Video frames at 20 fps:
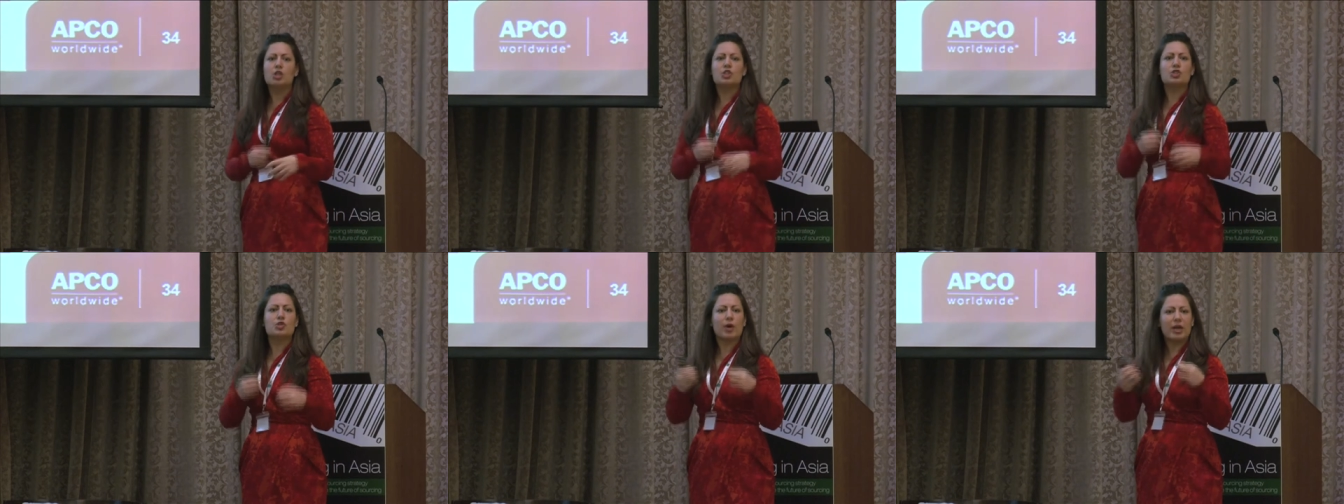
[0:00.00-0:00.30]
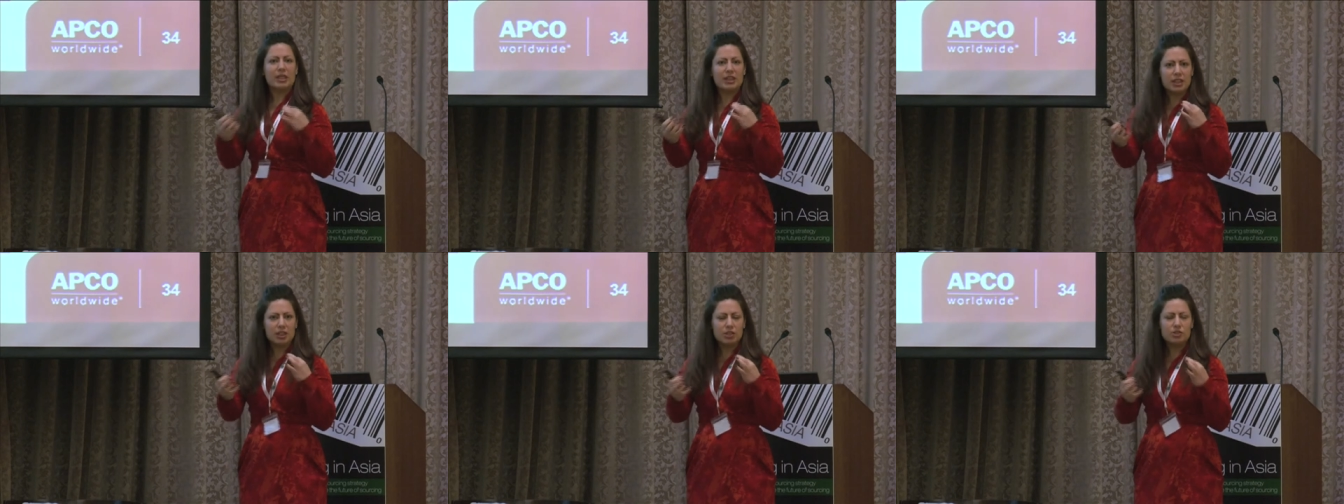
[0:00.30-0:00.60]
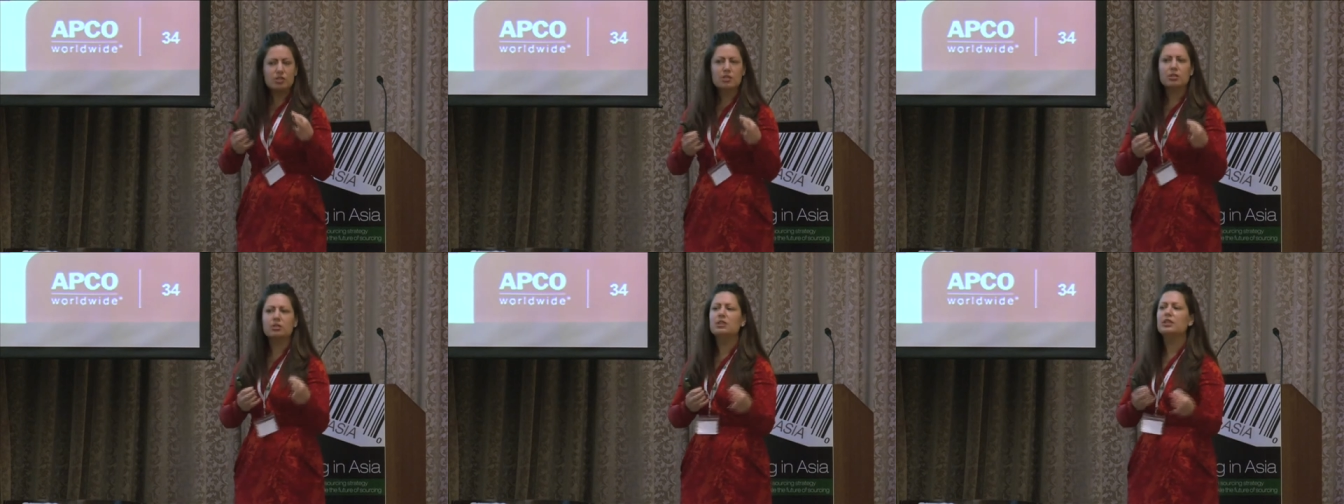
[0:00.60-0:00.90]
So, I think
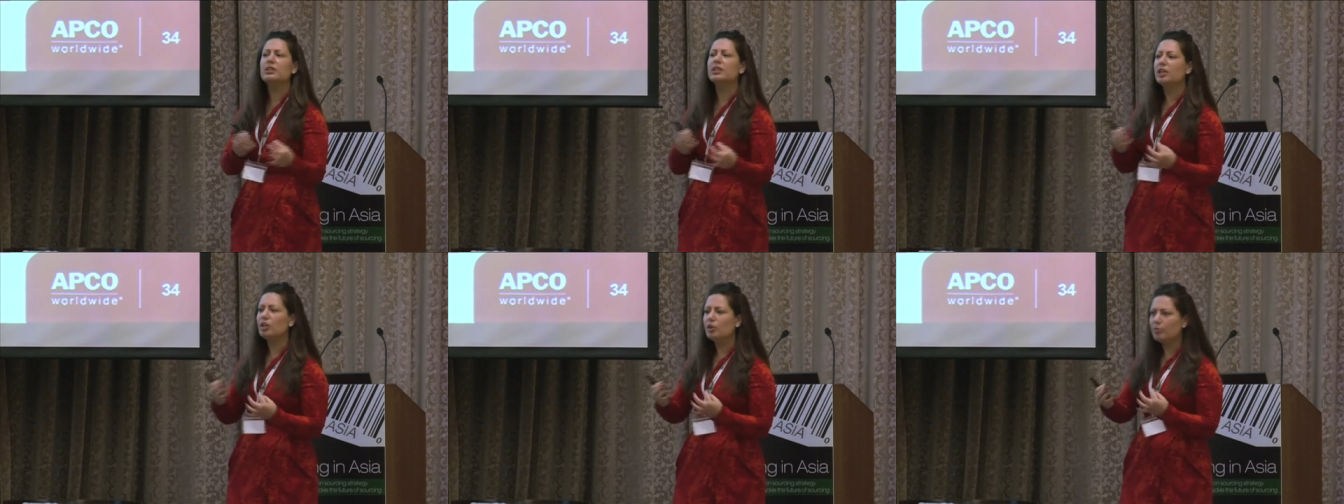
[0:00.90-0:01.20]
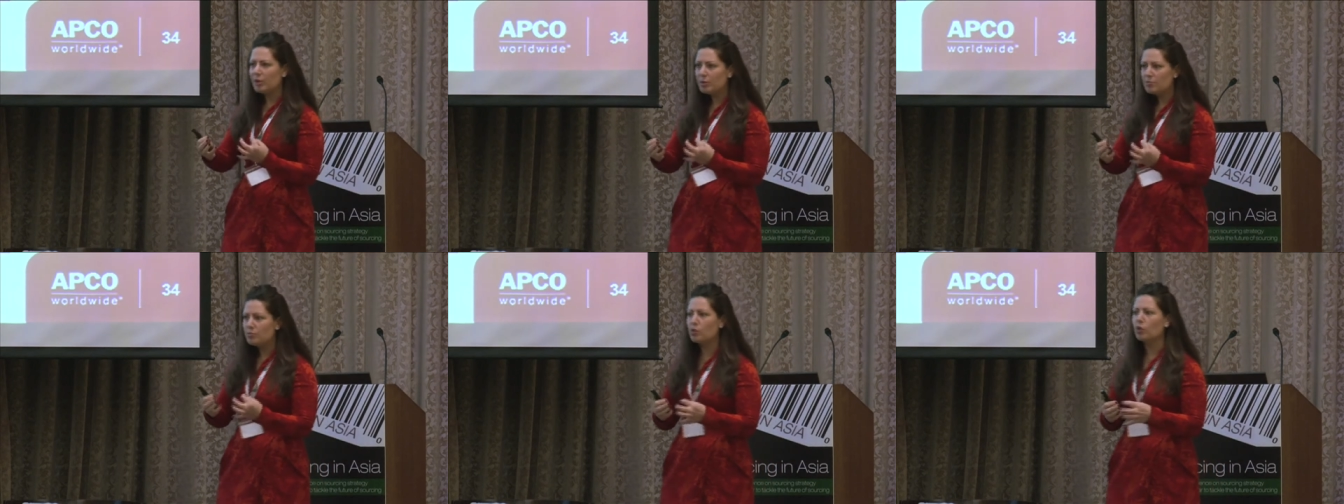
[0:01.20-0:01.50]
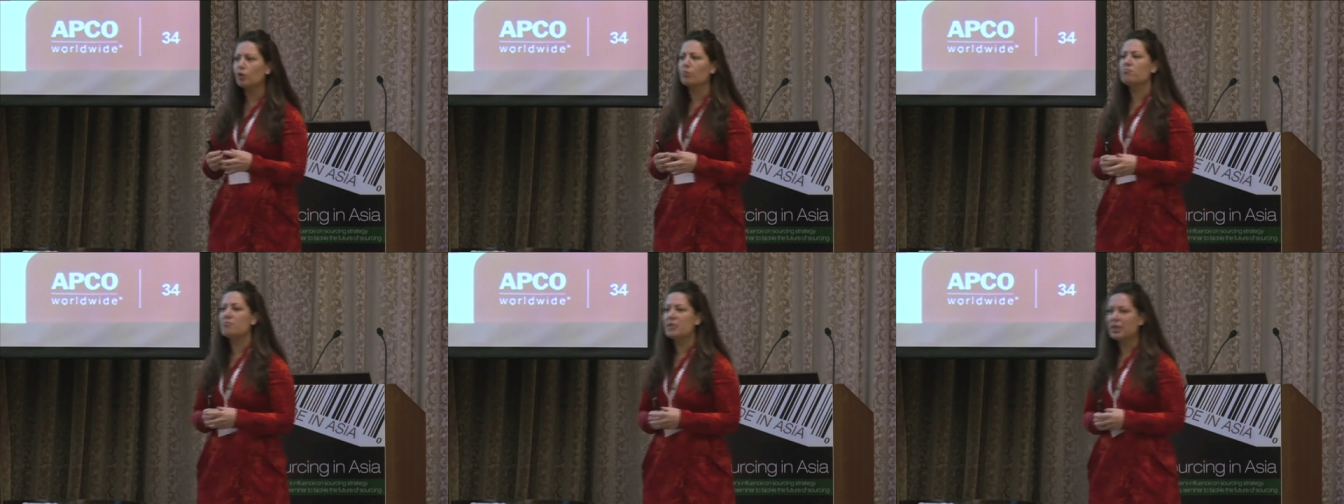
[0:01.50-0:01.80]
there's a little bit
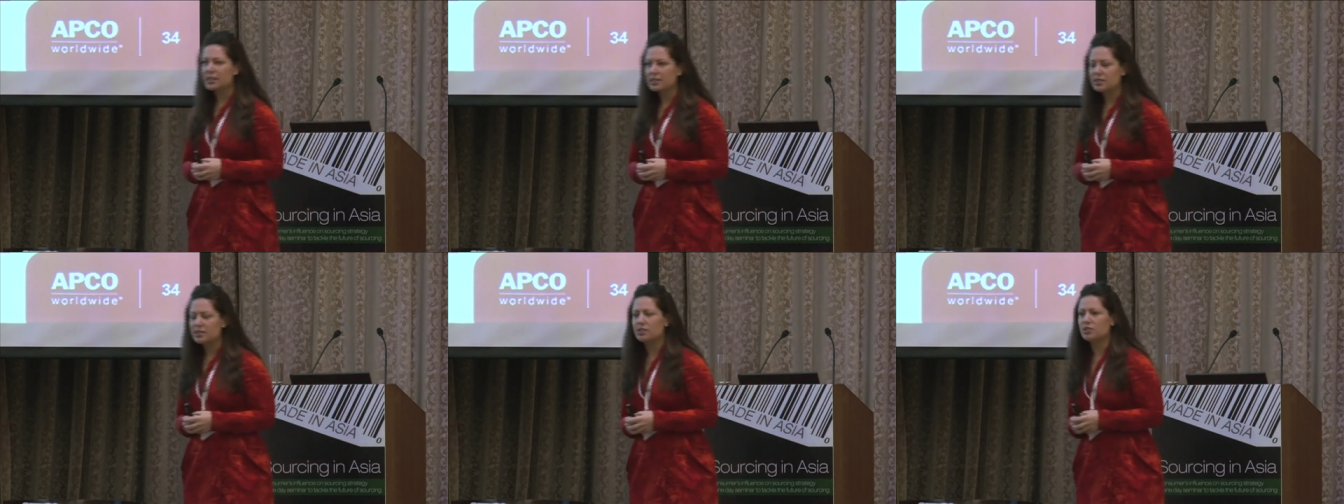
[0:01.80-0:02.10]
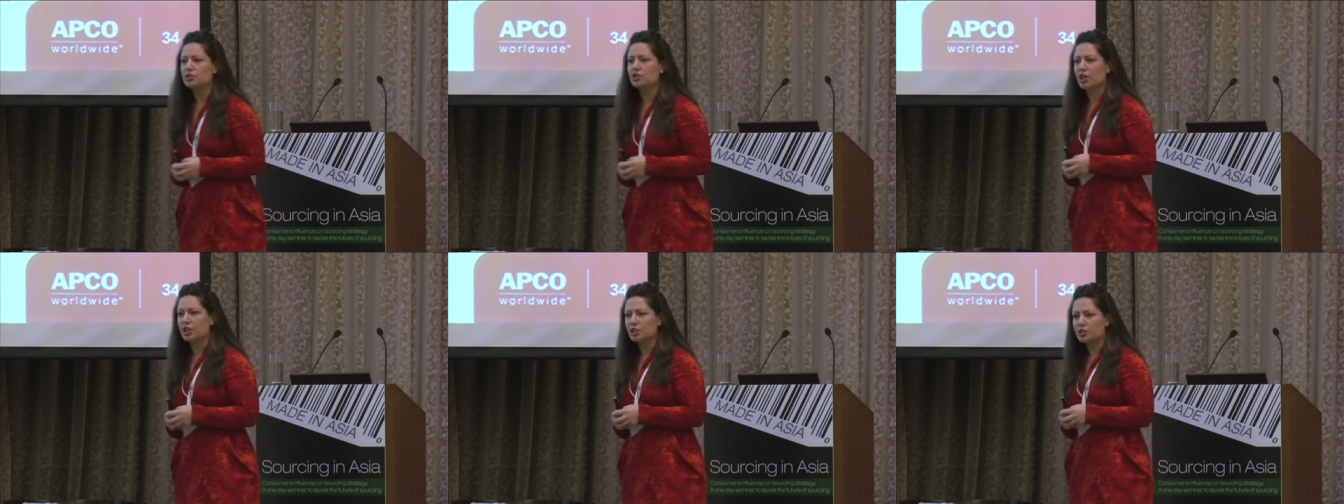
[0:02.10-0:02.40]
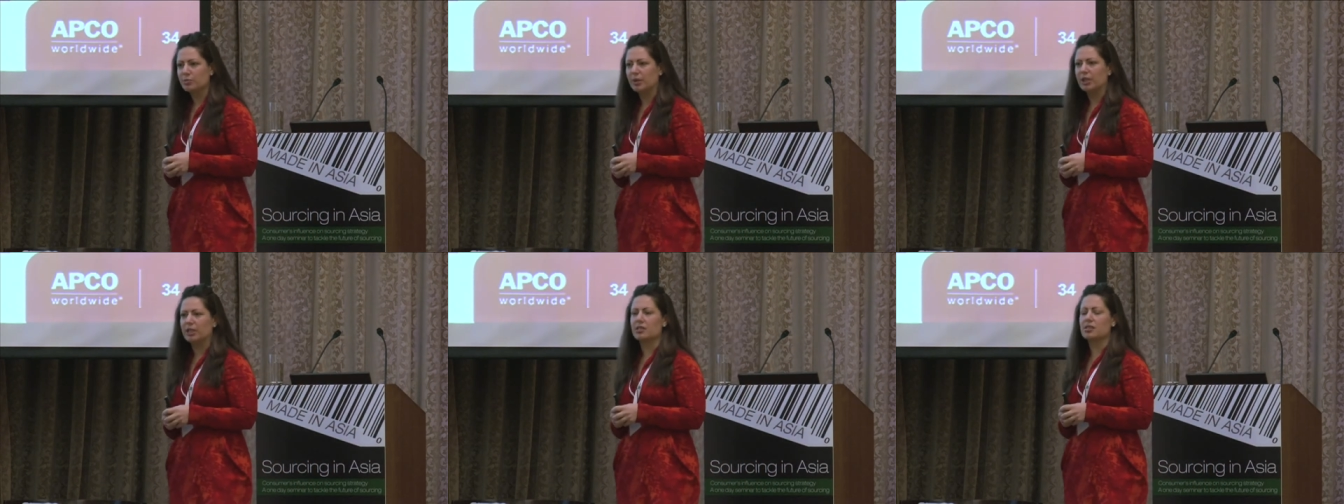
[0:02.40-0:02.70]
more mixed
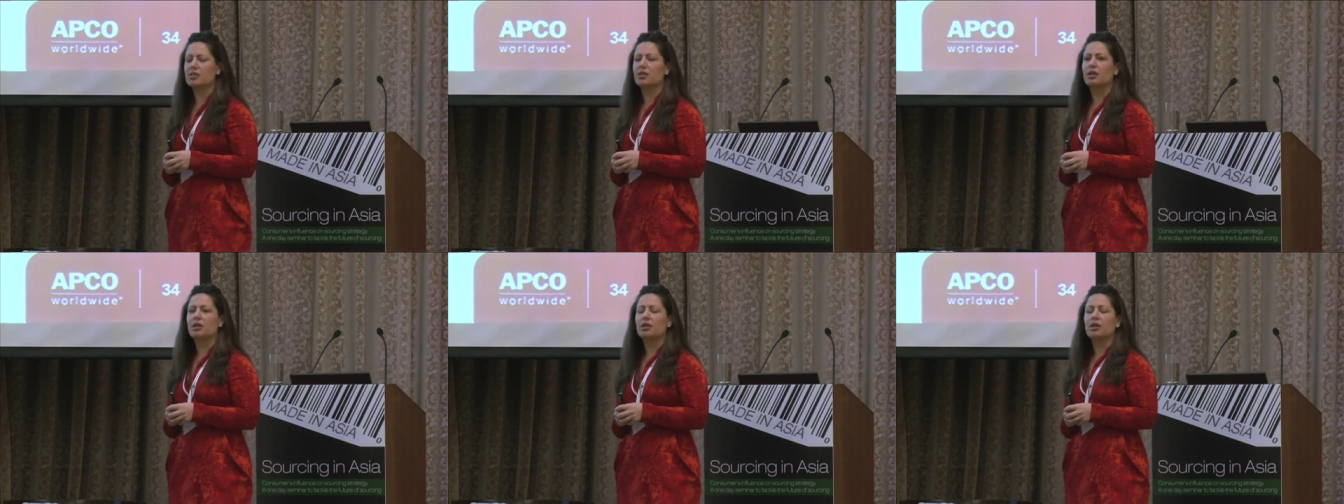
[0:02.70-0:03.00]
judgment